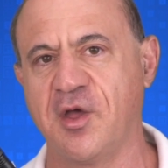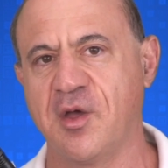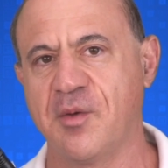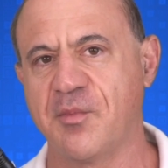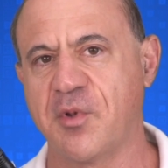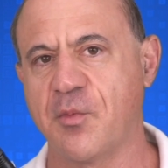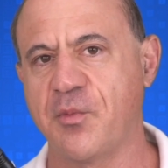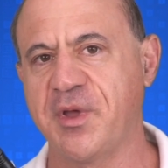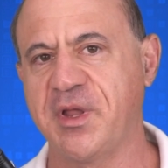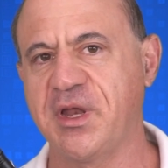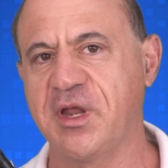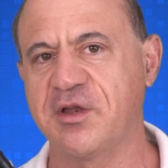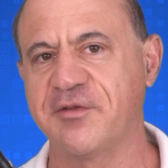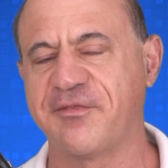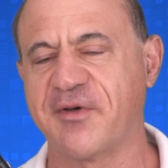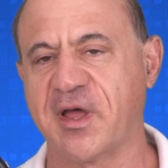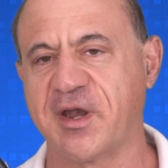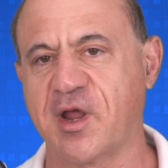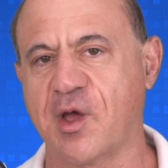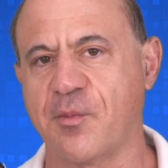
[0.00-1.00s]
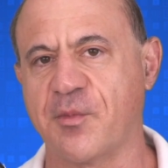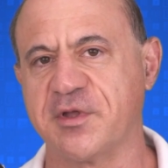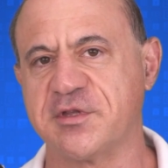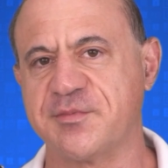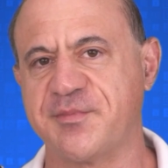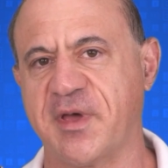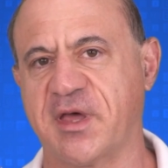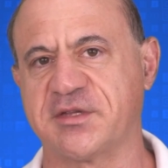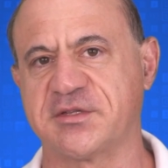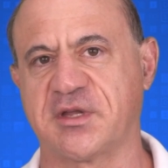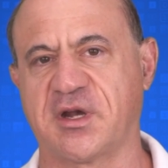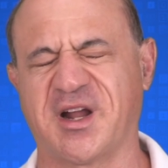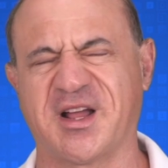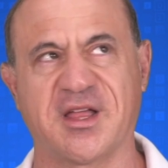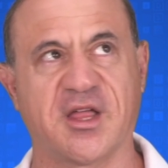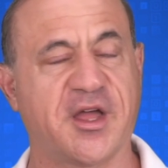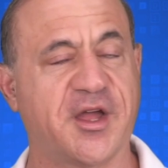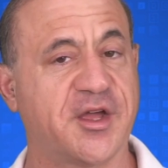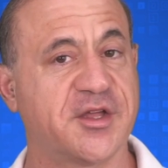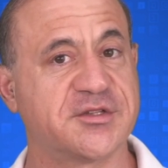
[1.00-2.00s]
but we need to find out what's best in our
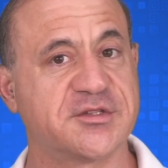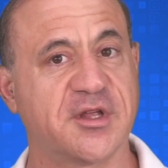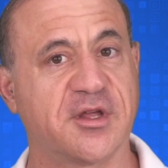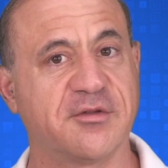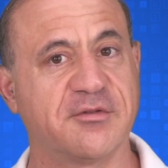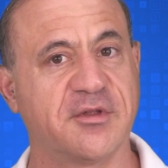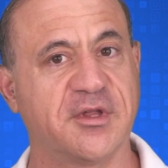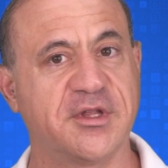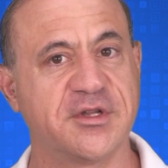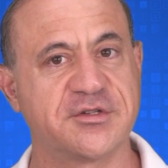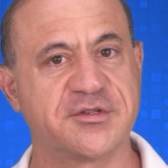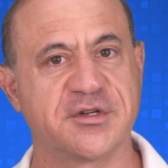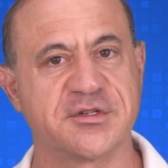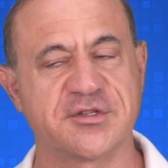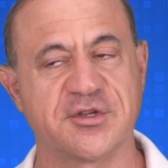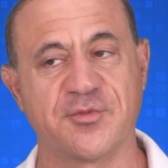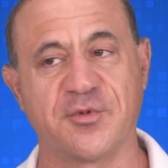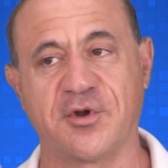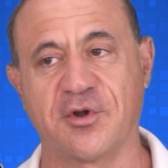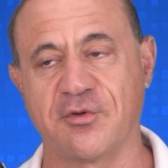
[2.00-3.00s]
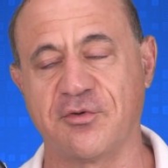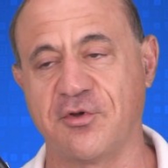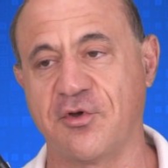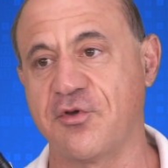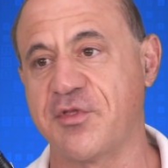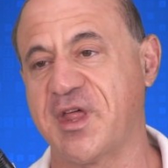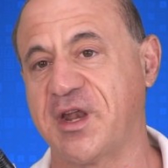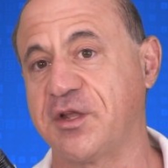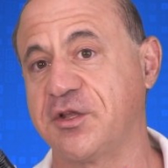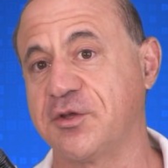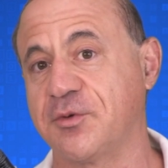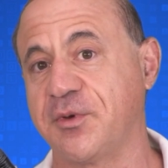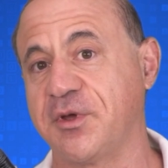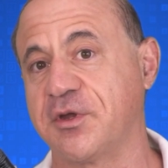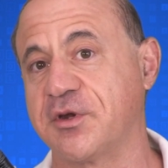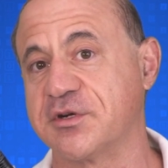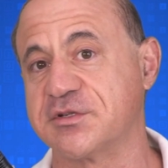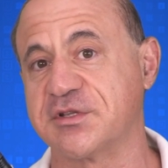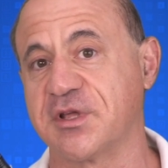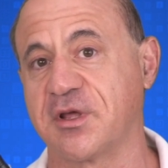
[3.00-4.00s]
clients' interest, and we don't know that until we
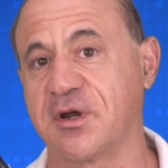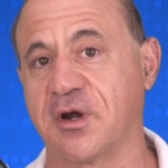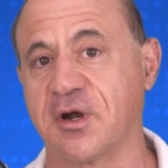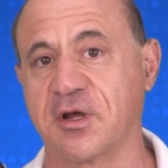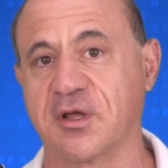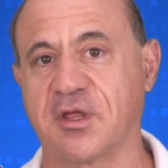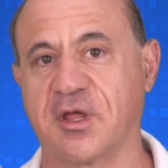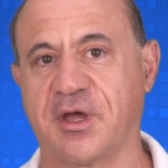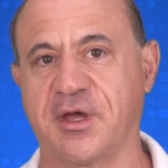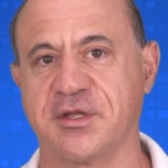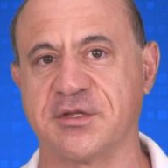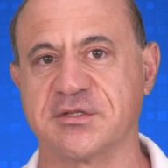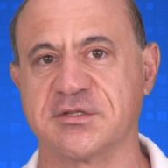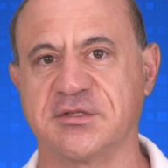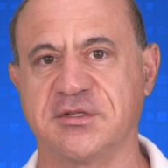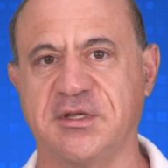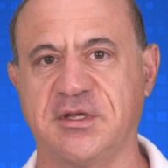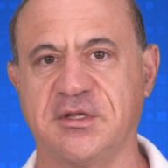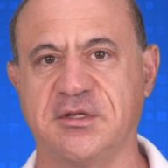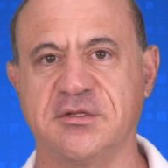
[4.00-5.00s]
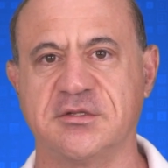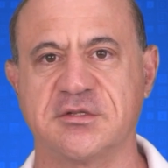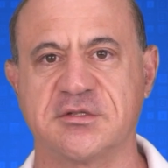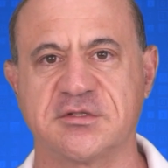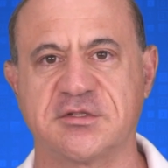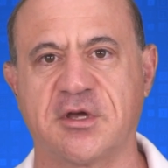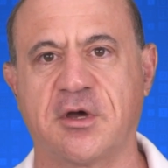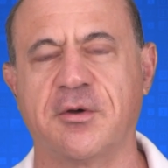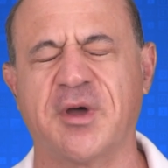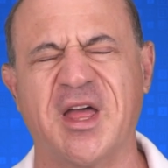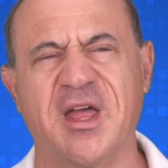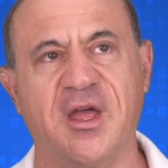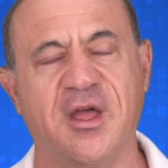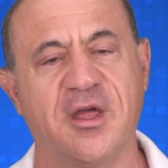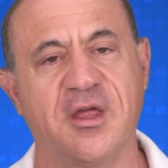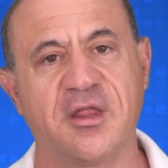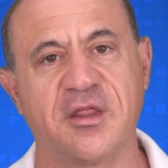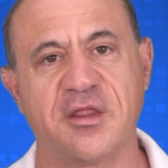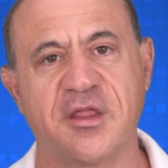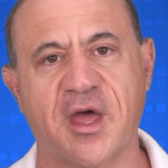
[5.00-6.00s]
understand our clients' needs. So
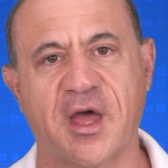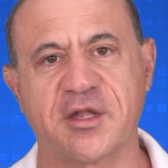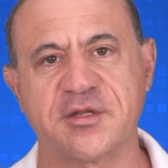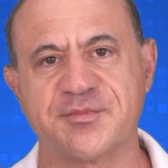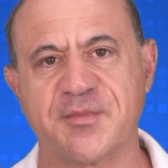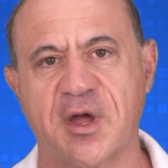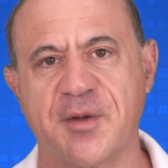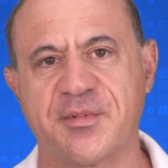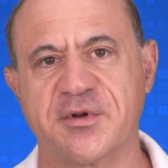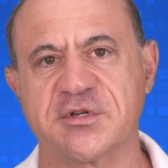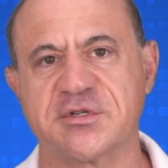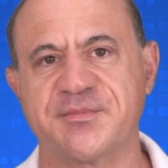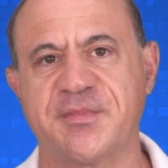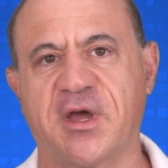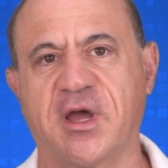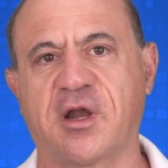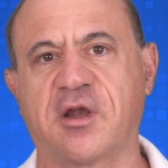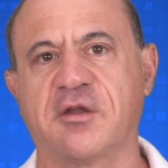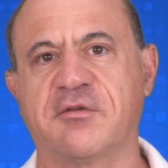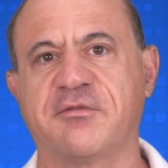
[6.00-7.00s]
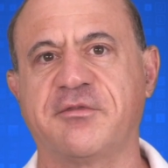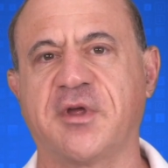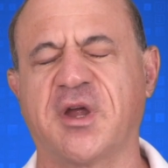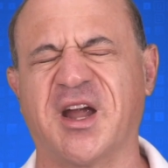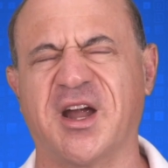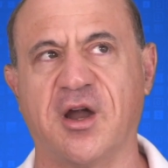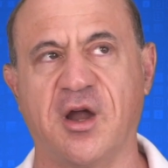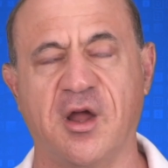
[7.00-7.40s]
that's my perspective here.